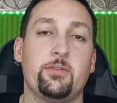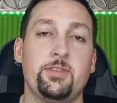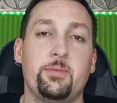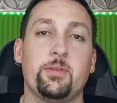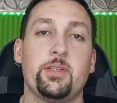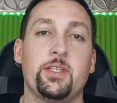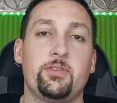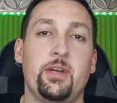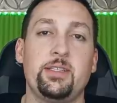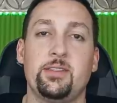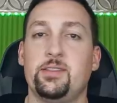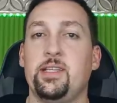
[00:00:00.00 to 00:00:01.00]
typically
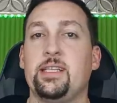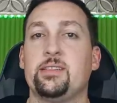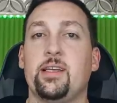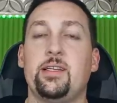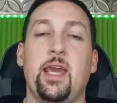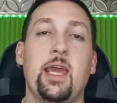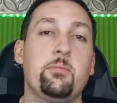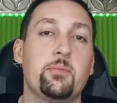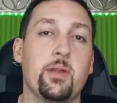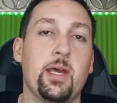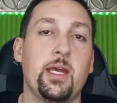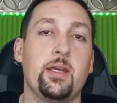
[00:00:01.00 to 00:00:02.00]
addresses, things like
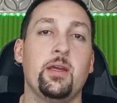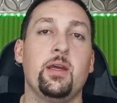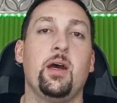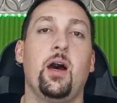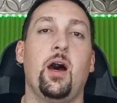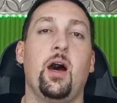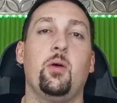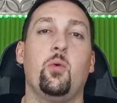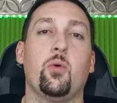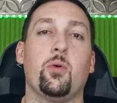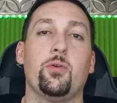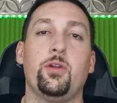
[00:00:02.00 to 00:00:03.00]
gameplay uh,
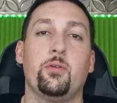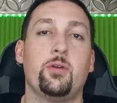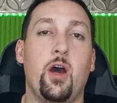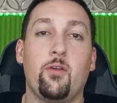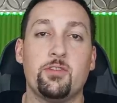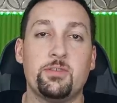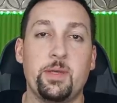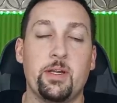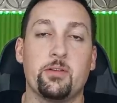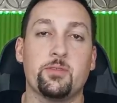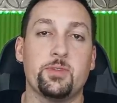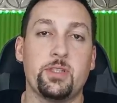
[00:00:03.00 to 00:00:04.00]
or you know coverage
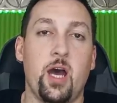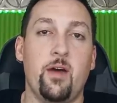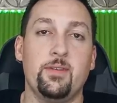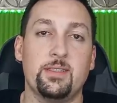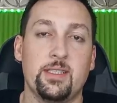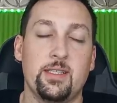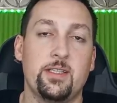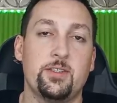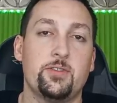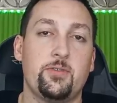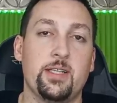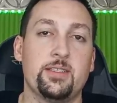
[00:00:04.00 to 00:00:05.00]
beaters, which obviously this
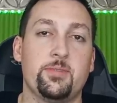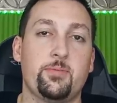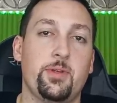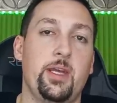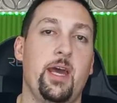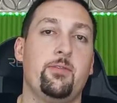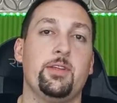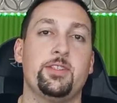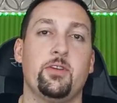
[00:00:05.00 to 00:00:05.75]
addresses pretty heavily.